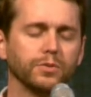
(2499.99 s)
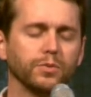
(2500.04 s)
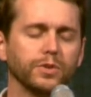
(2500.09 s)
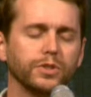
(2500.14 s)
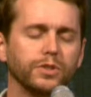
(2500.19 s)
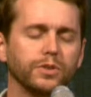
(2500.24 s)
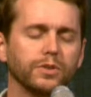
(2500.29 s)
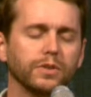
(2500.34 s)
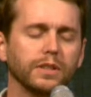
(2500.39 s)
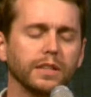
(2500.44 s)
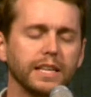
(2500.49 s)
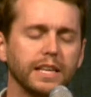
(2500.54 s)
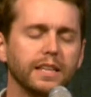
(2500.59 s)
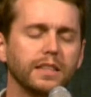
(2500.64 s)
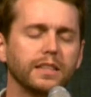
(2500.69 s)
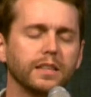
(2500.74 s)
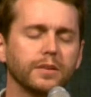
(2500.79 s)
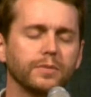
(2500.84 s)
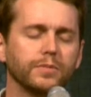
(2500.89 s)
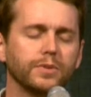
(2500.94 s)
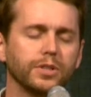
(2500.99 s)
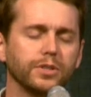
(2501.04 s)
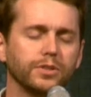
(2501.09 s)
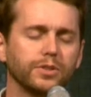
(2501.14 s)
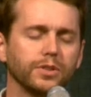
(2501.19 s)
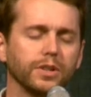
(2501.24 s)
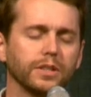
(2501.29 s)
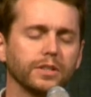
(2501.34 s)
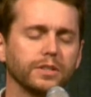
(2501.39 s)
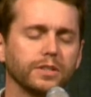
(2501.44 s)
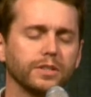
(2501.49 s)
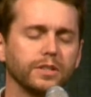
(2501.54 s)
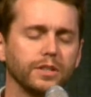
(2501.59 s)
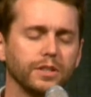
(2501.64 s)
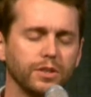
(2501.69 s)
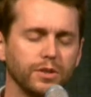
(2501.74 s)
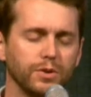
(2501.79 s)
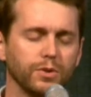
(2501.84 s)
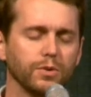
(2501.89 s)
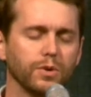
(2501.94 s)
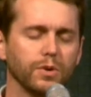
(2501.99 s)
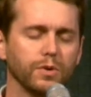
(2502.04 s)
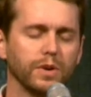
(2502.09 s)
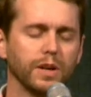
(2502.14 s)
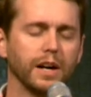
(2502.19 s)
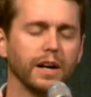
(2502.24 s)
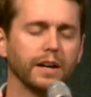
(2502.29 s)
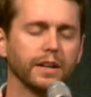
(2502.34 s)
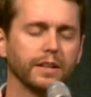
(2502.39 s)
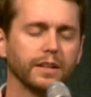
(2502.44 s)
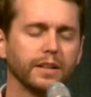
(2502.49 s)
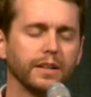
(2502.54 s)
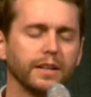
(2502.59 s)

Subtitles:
would you lead them to trust you, O God?